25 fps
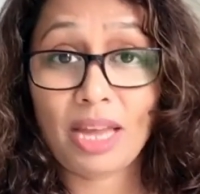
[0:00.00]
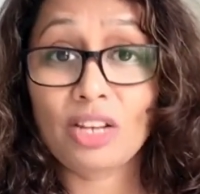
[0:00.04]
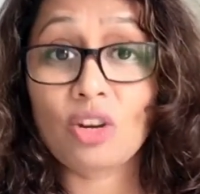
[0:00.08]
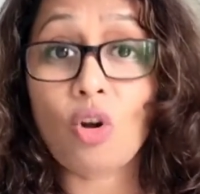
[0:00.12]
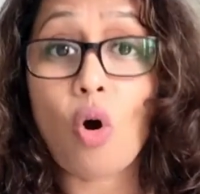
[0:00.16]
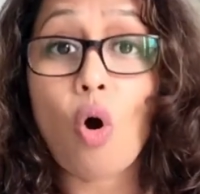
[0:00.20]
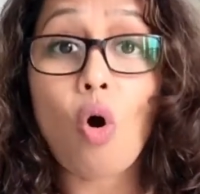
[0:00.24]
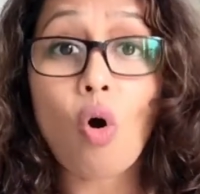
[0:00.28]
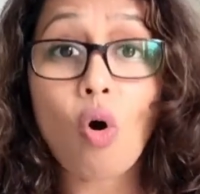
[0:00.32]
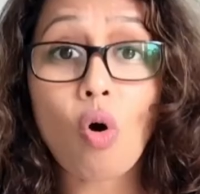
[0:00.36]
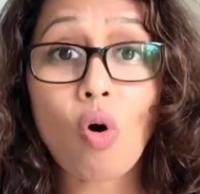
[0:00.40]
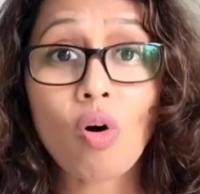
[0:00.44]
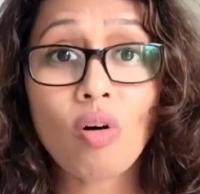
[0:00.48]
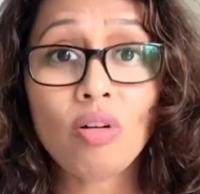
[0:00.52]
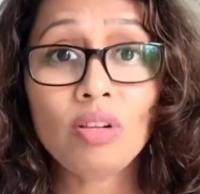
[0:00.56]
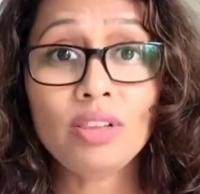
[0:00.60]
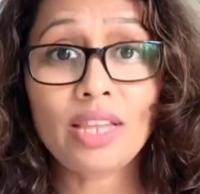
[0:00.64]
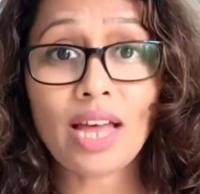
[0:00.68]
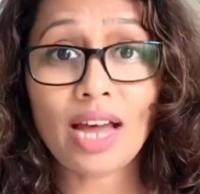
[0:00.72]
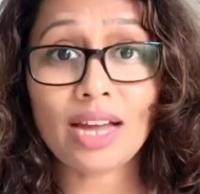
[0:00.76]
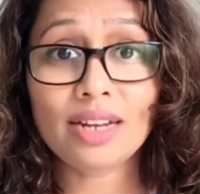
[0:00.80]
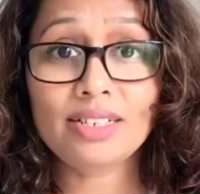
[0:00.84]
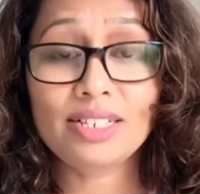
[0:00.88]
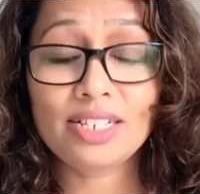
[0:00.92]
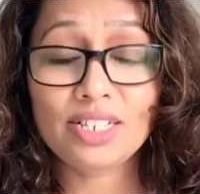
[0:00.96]
And all
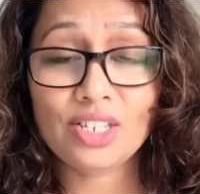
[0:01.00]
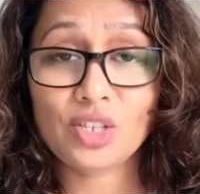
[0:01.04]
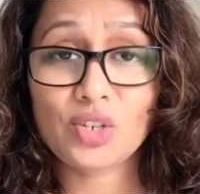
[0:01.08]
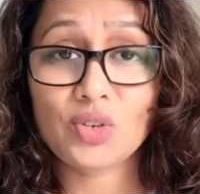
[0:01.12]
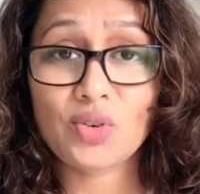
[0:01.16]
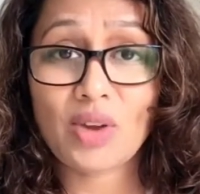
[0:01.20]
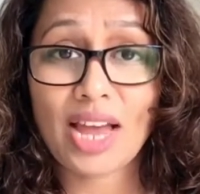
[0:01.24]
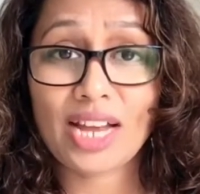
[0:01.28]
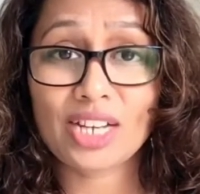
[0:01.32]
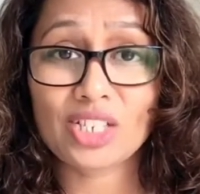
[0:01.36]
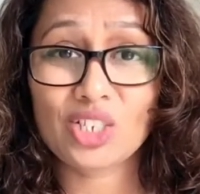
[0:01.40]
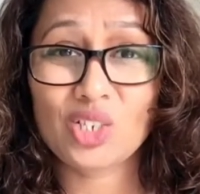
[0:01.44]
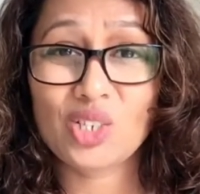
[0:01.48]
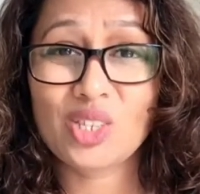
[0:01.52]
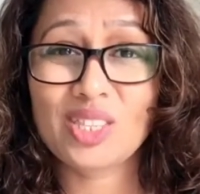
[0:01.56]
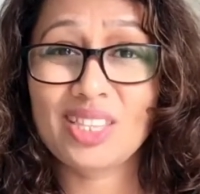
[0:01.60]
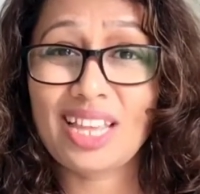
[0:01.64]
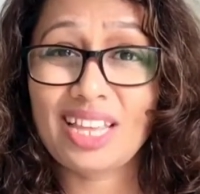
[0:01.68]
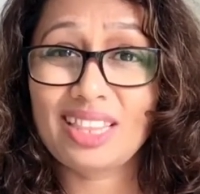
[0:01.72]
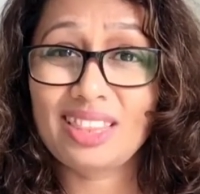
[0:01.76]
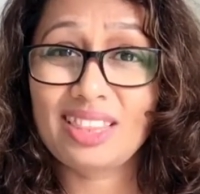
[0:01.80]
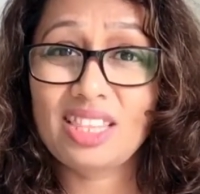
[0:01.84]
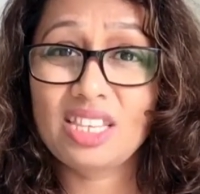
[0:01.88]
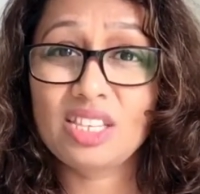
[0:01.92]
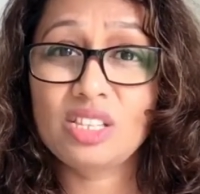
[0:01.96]
that distraction
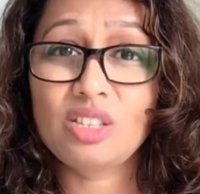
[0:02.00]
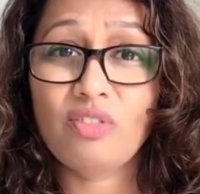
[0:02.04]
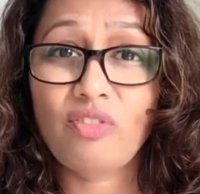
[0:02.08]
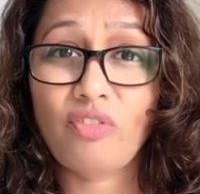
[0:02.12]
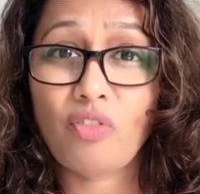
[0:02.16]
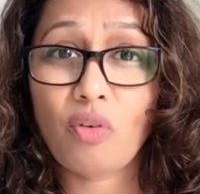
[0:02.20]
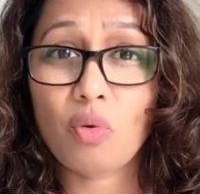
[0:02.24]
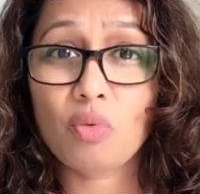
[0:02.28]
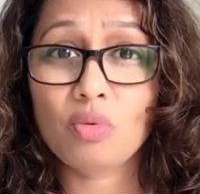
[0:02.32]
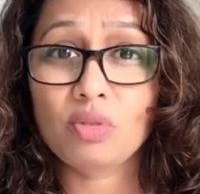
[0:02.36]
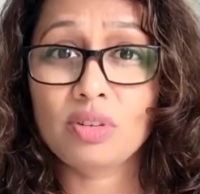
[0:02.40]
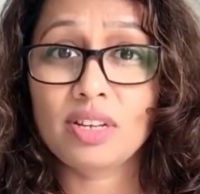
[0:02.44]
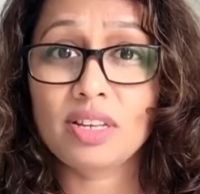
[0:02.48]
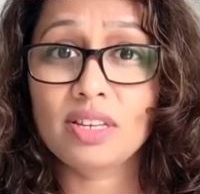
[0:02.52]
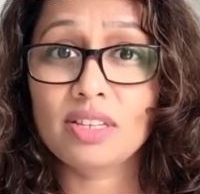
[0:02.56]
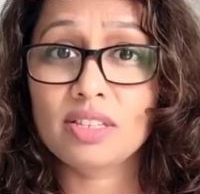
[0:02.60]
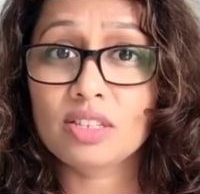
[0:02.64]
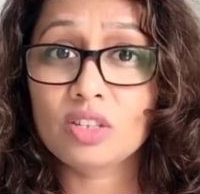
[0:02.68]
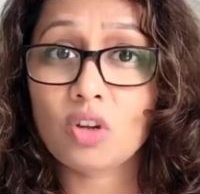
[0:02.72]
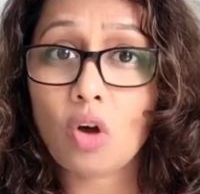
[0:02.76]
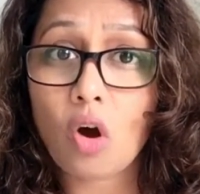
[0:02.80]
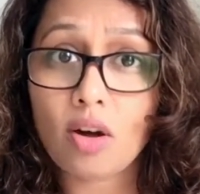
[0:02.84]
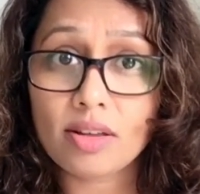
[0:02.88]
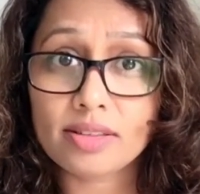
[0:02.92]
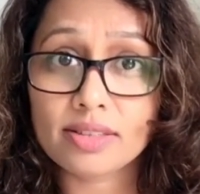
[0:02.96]
that this phone
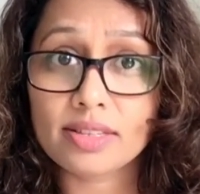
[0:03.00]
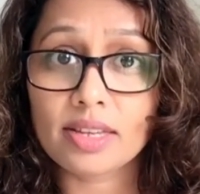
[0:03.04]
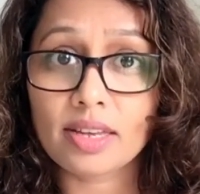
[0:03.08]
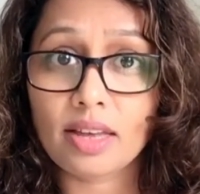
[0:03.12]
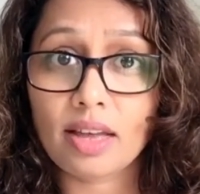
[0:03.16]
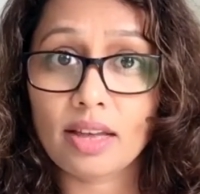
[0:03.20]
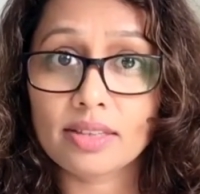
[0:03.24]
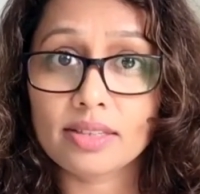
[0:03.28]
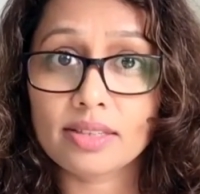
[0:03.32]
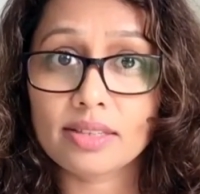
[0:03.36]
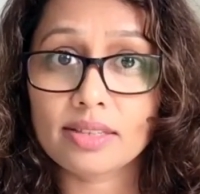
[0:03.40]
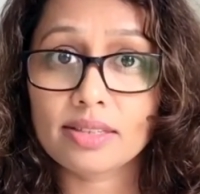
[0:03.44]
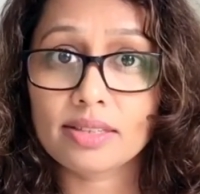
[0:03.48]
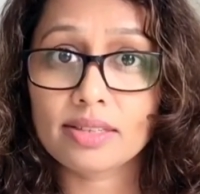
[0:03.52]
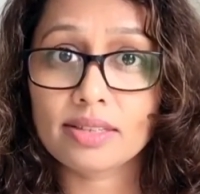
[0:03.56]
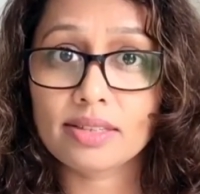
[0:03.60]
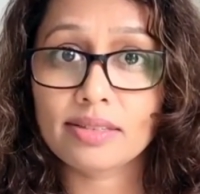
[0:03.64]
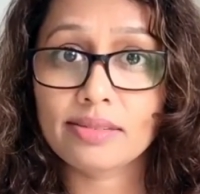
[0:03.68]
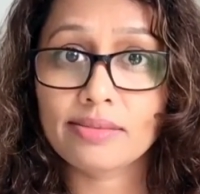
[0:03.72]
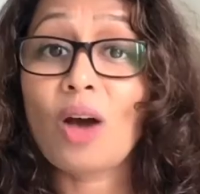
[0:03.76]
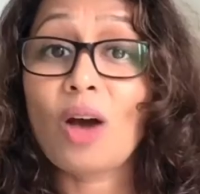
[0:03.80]
is causing us.